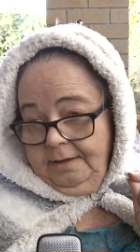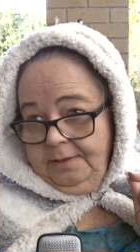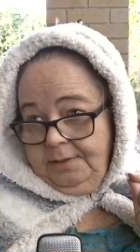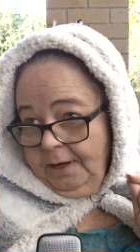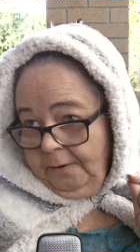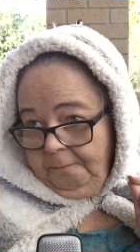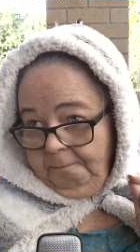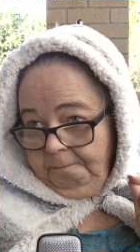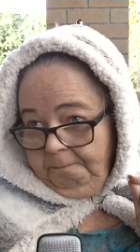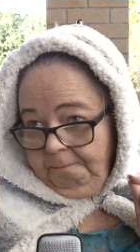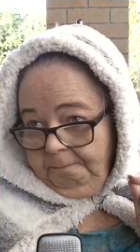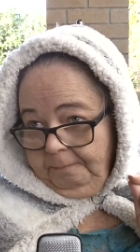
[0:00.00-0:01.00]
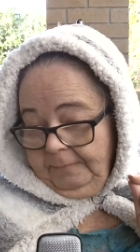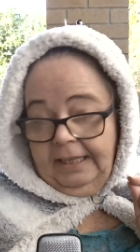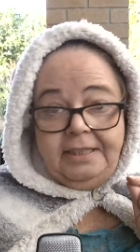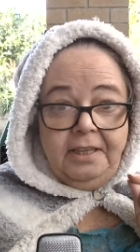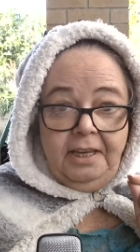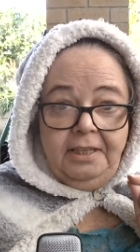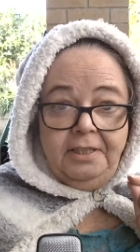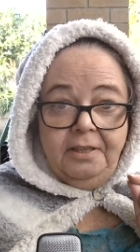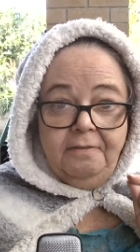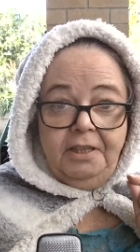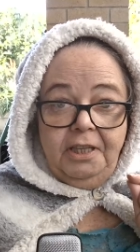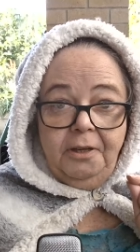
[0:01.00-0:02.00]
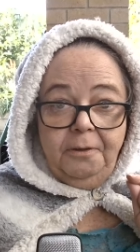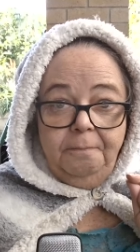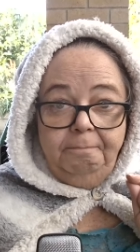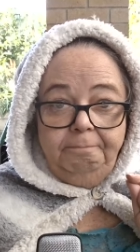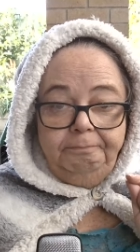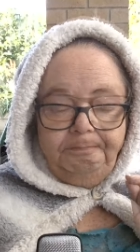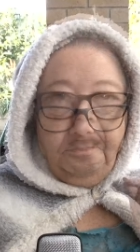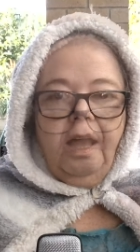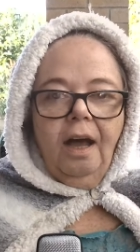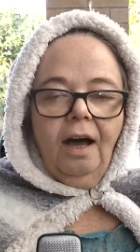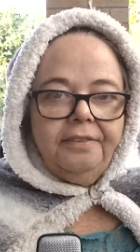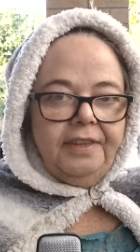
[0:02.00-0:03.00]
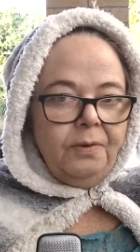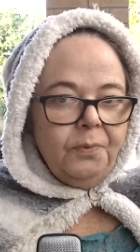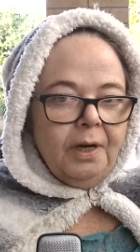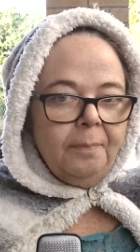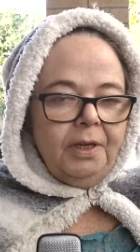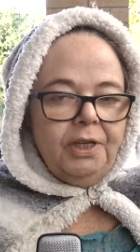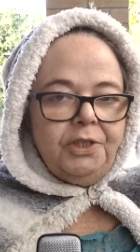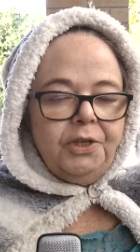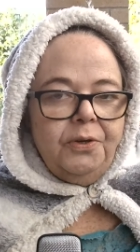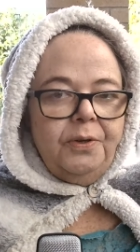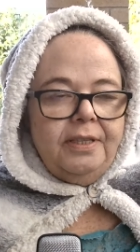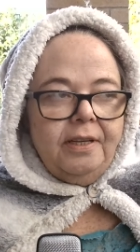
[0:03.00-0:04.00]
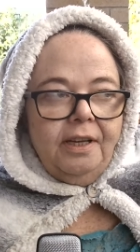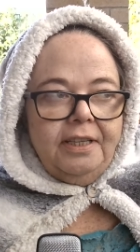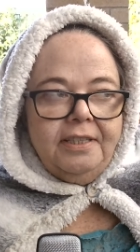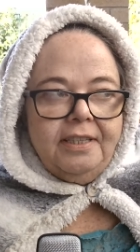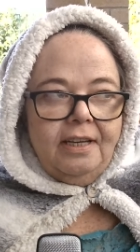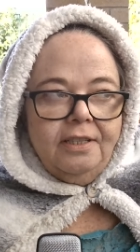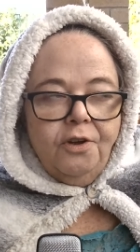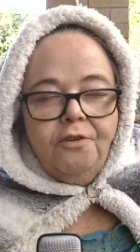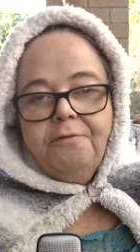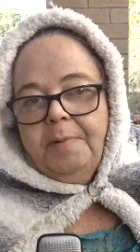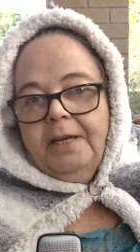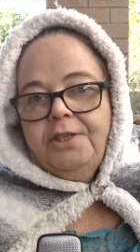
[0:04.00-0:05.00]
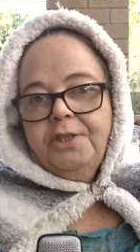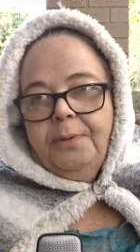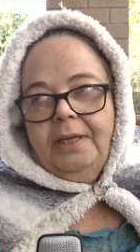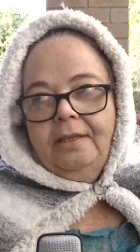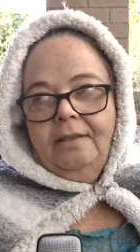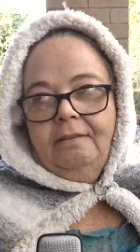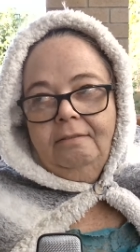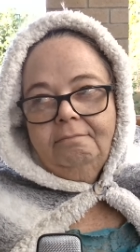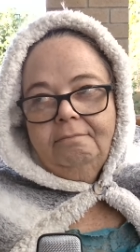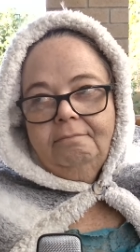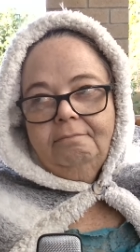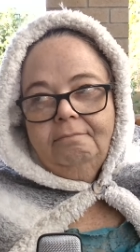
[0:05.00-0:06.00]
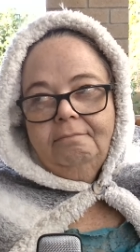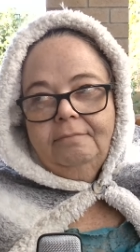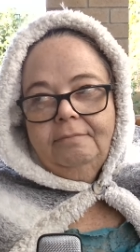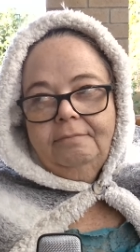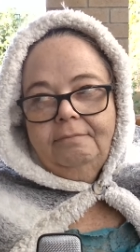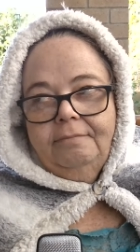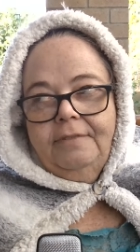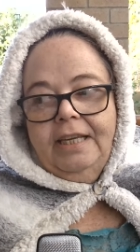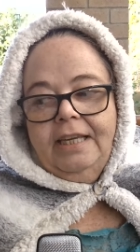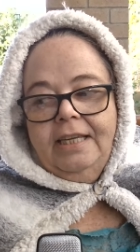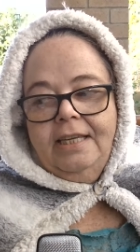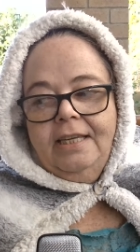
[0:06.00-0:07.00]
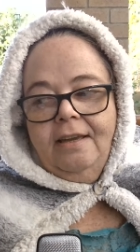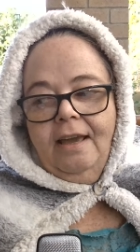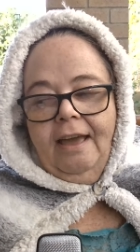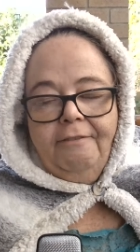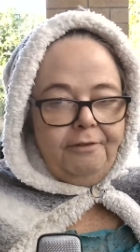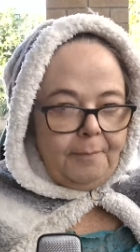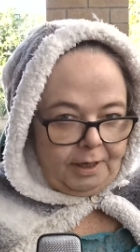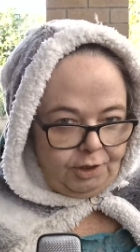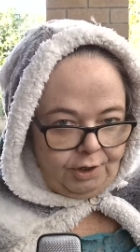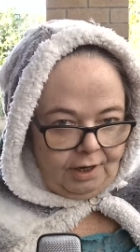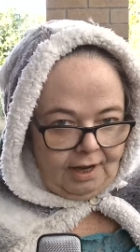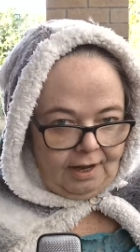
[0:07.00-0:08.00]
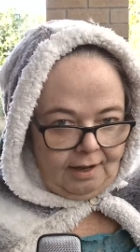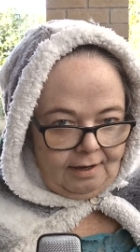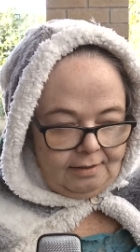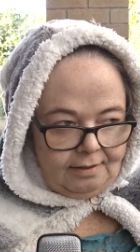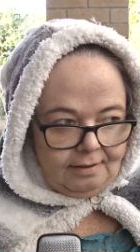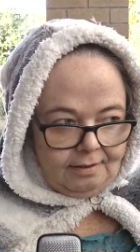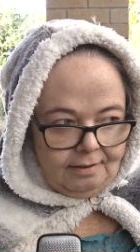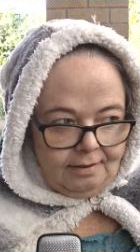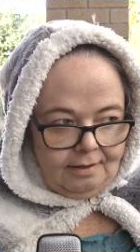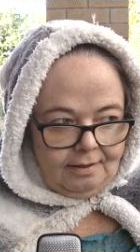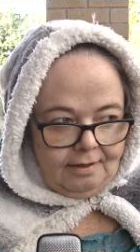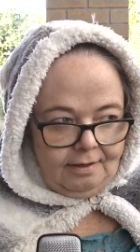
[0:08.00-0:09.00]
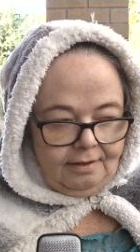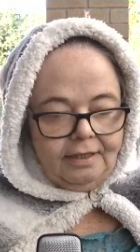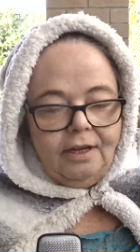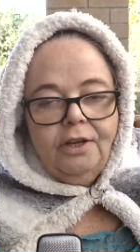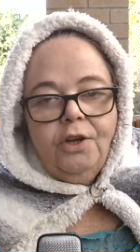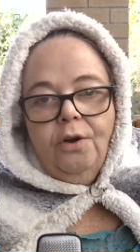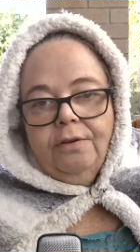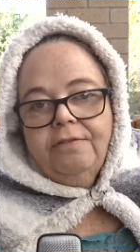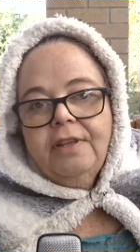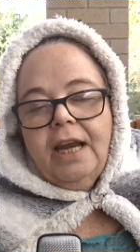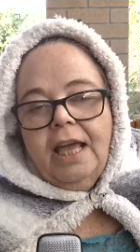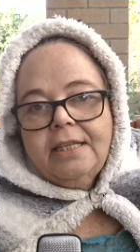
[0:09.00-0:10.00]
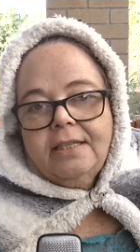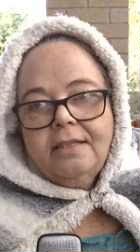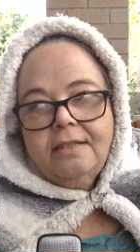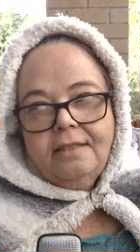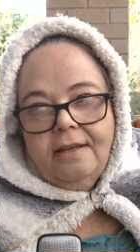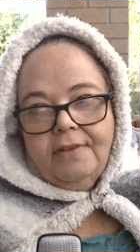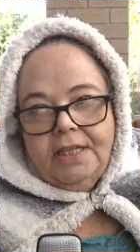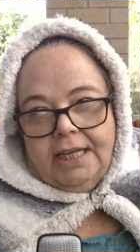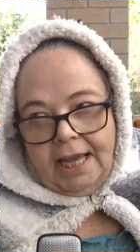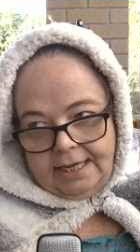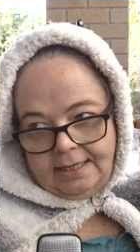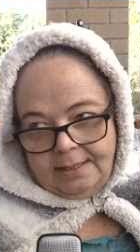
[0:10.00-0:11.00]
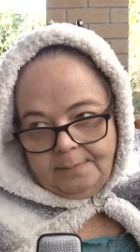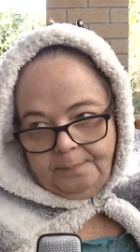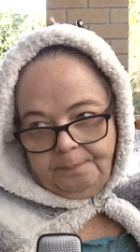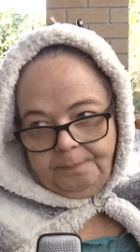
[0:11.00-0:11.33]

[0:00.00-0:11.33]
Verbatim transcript: So let's get into the video. I think what I'm going to do is I'm going to start off by doing the affirmation cards that I got for the last seven days.